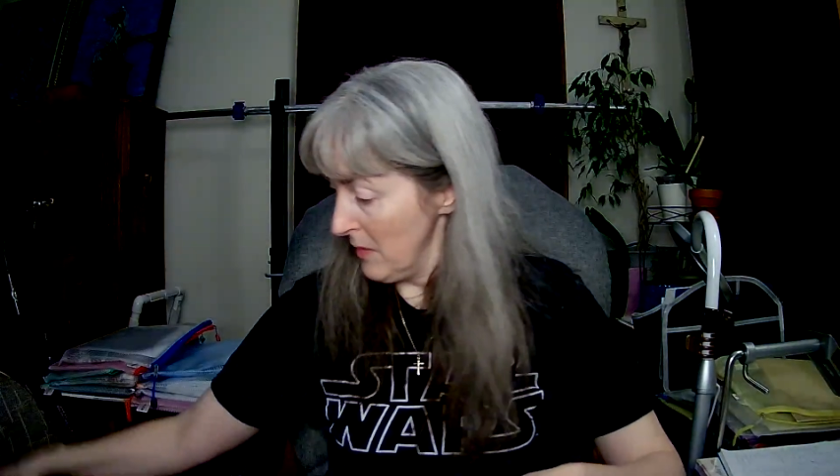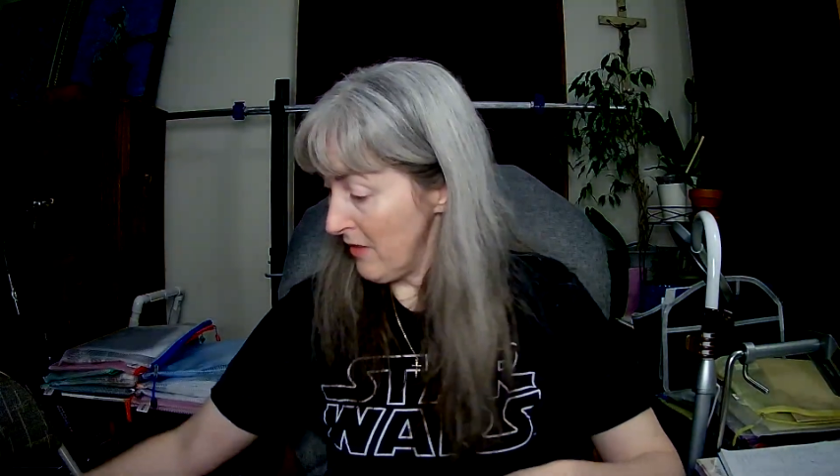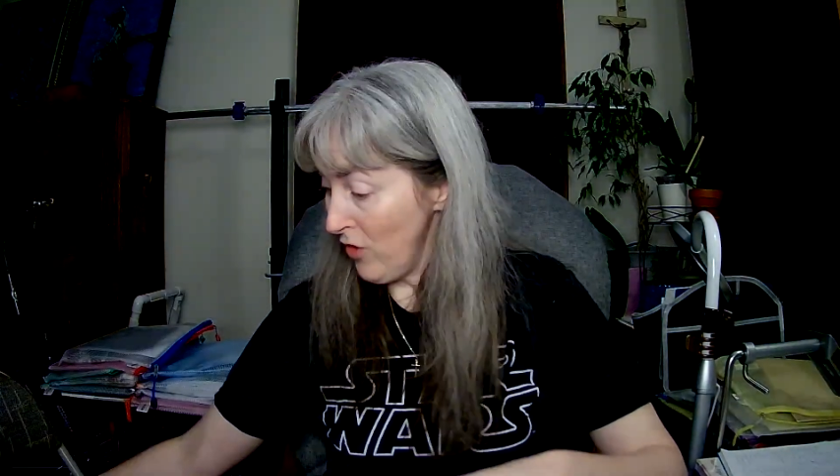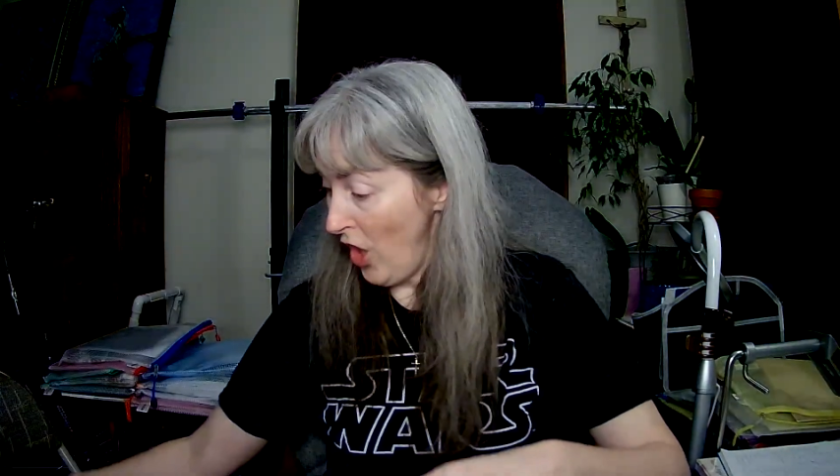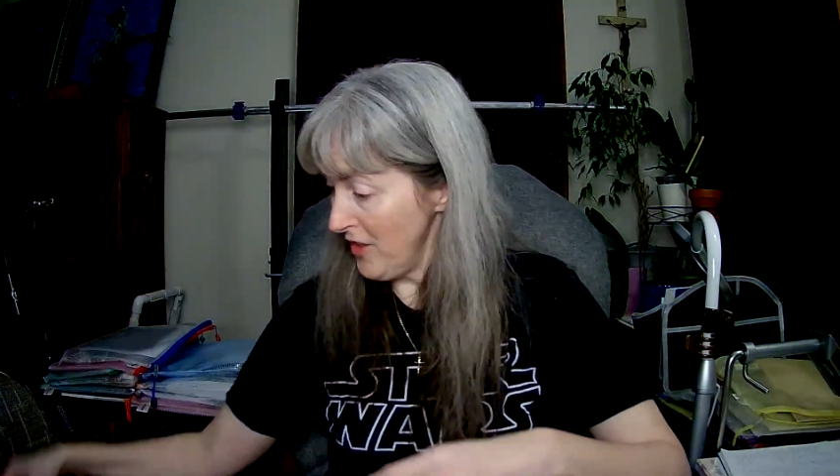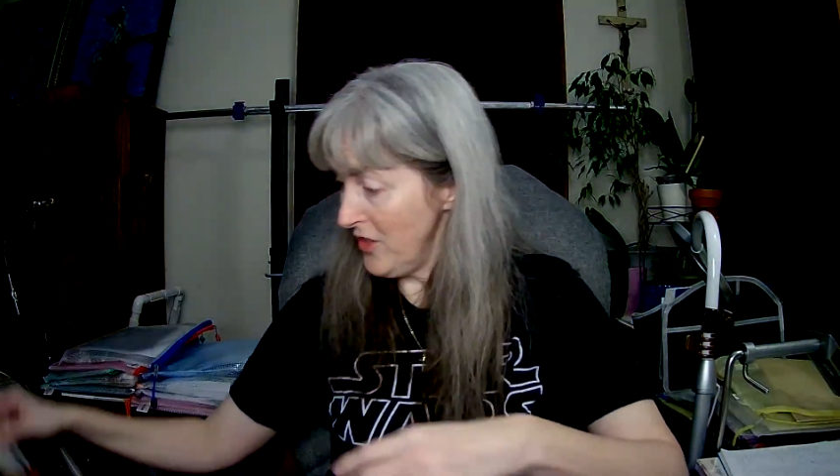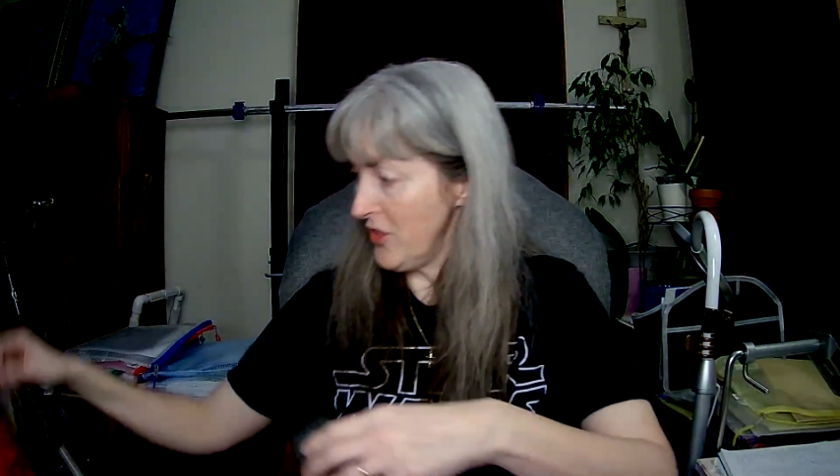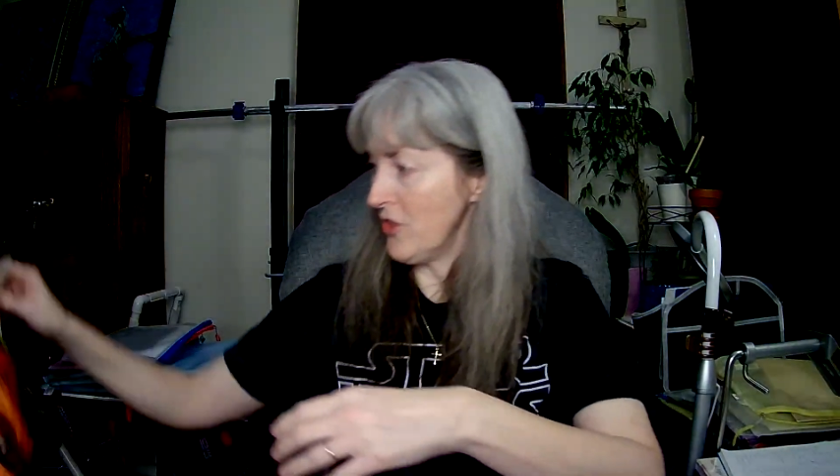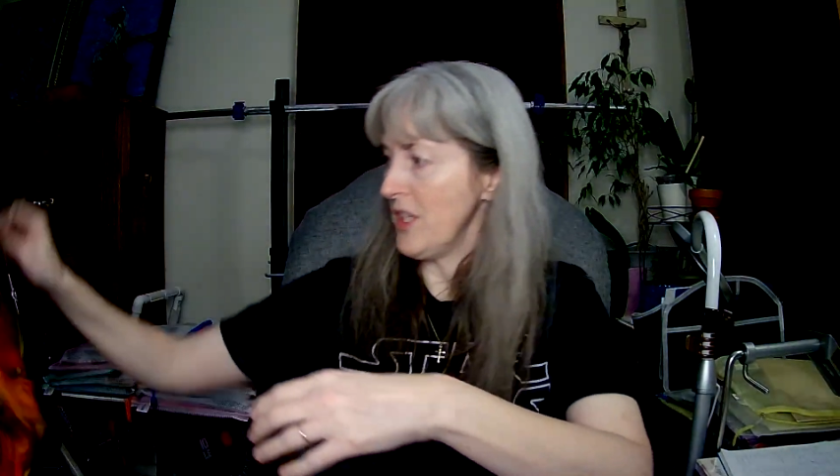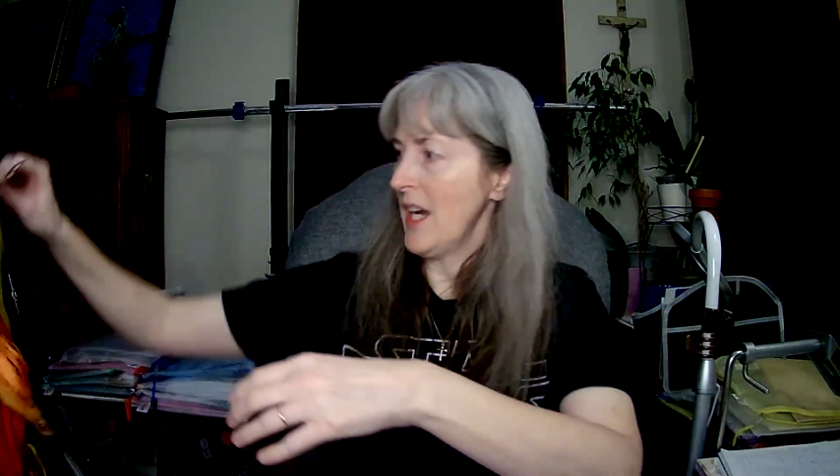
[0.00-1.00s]
The
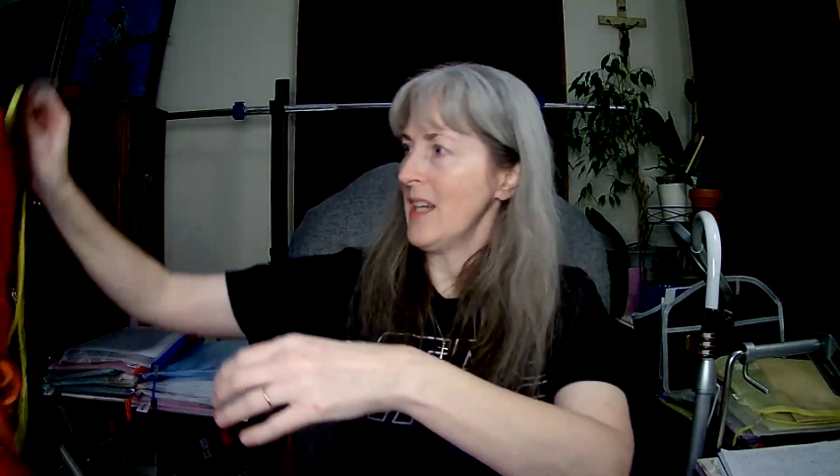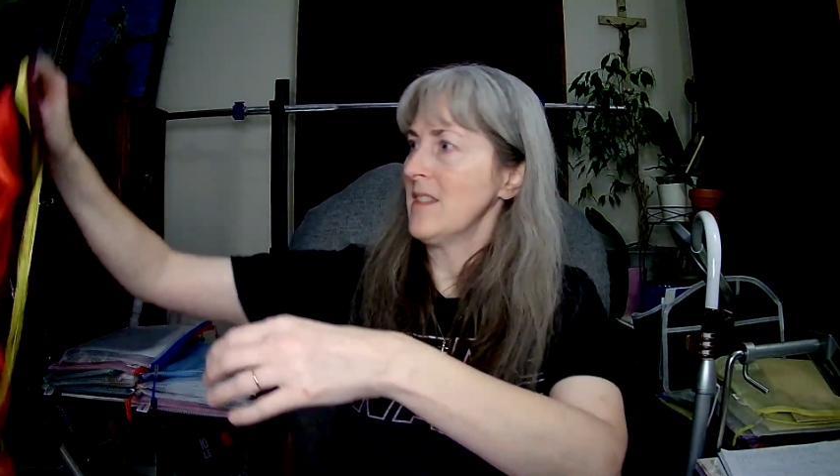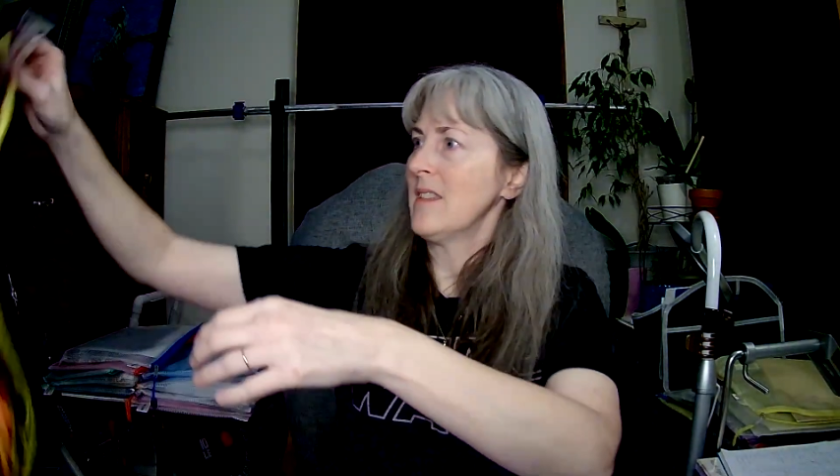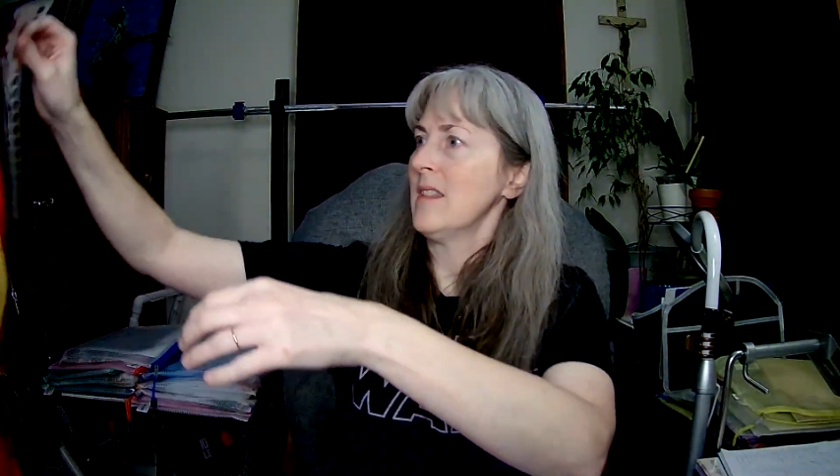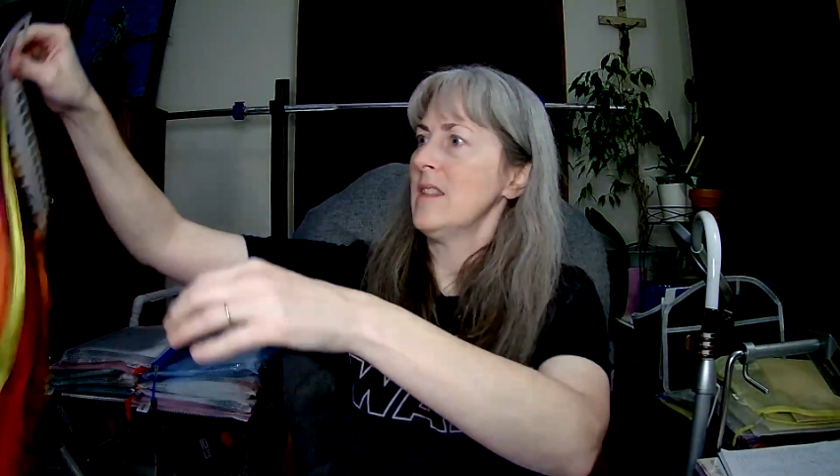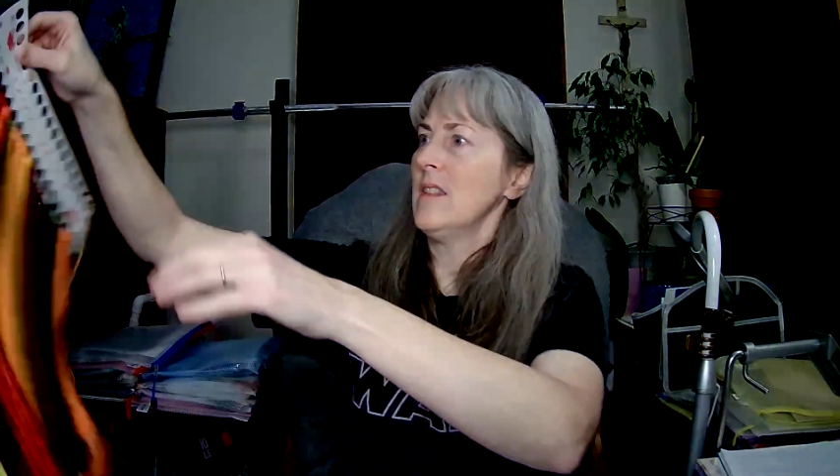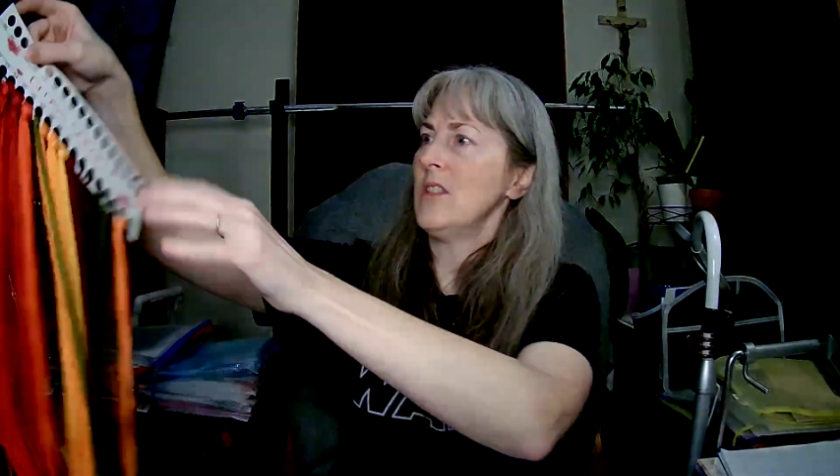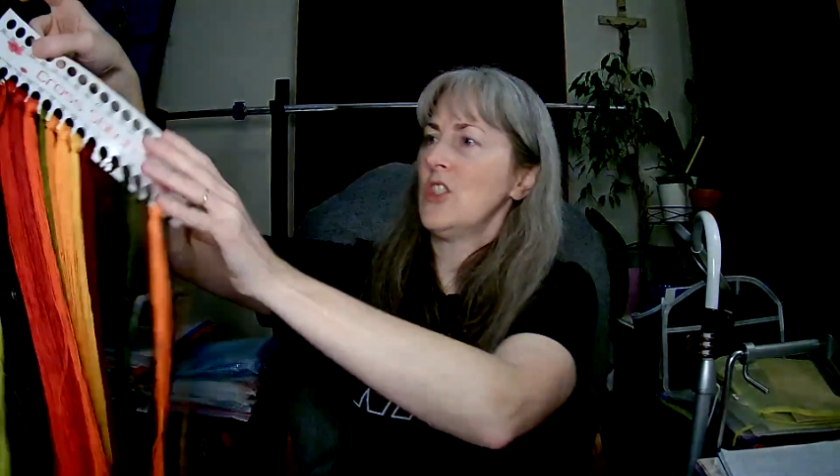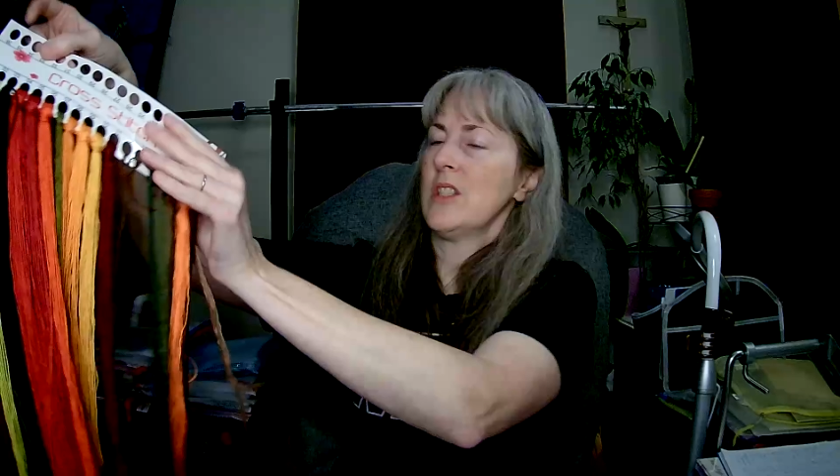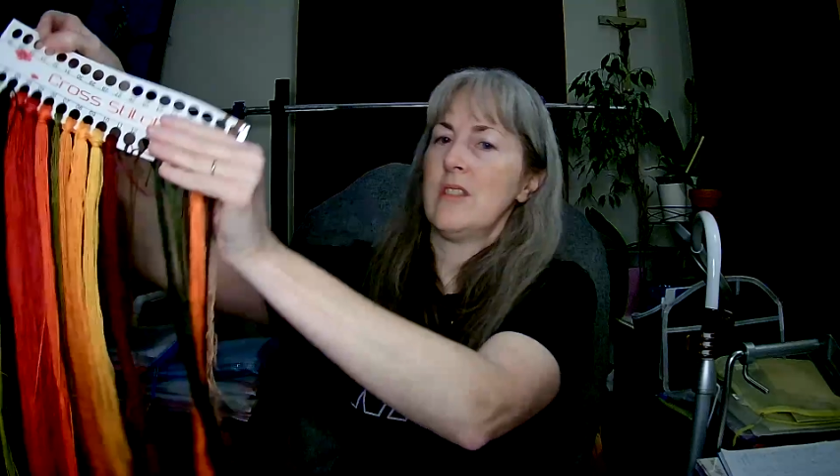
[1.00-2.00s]
flosses are nice. This
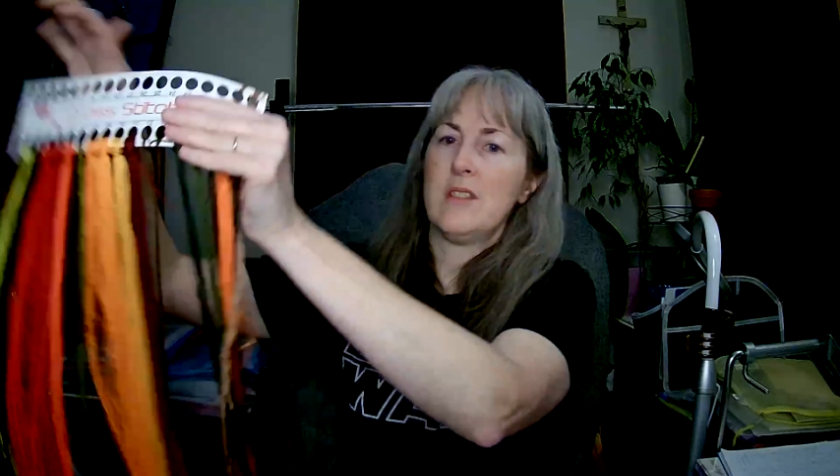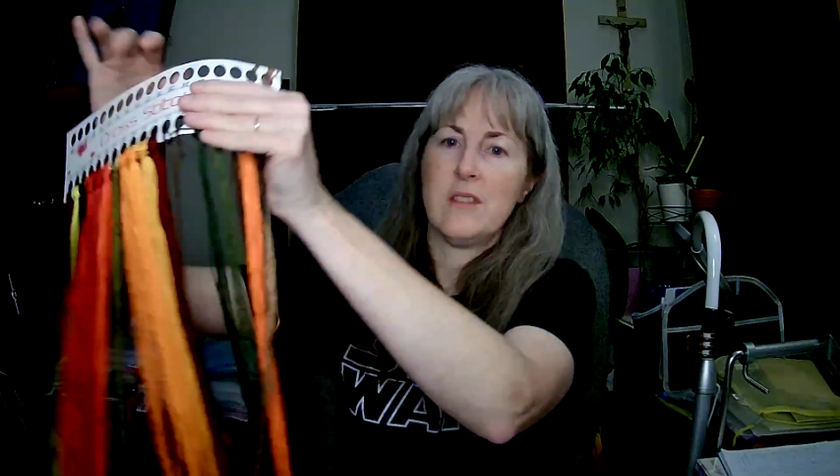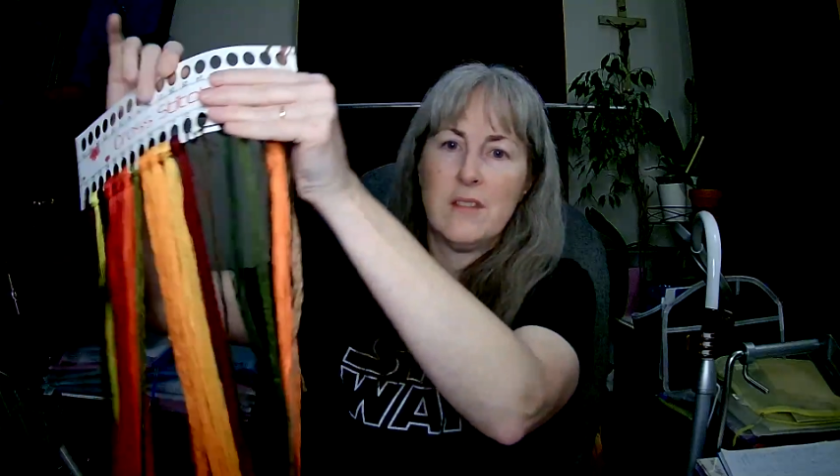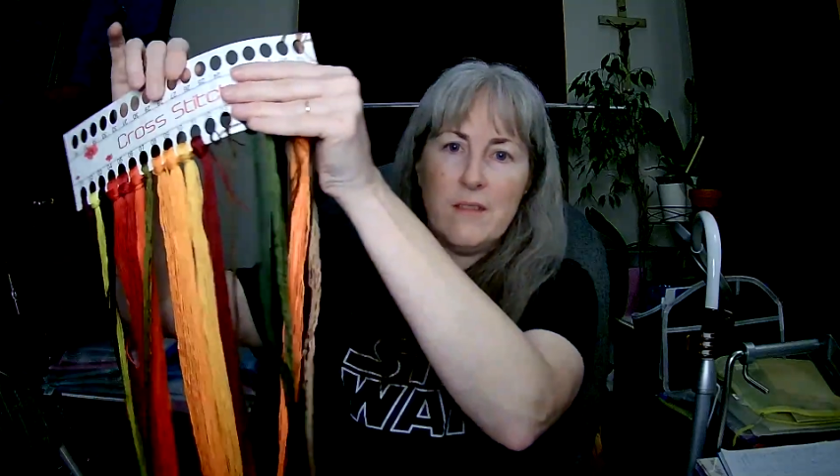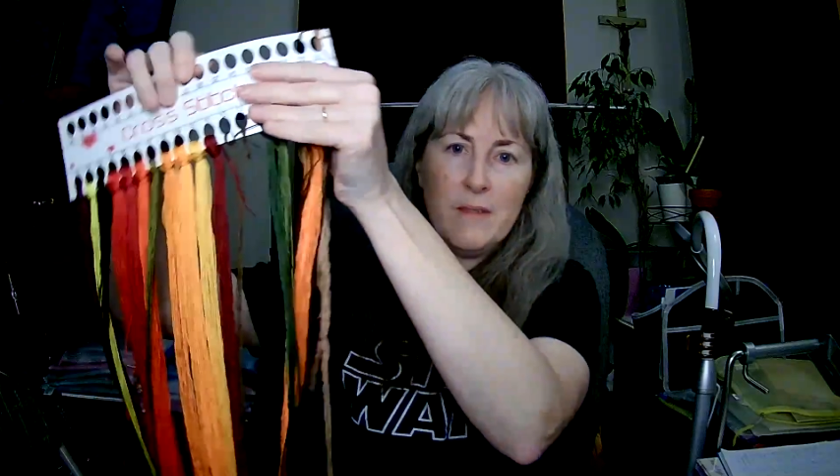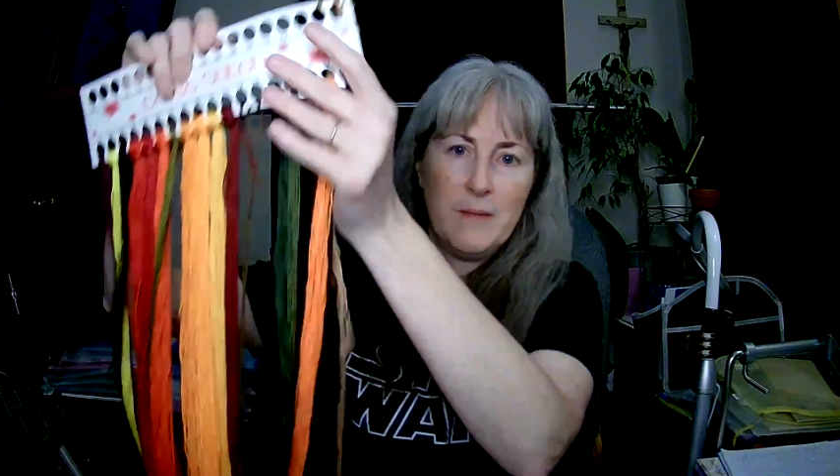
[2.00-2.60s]
is just,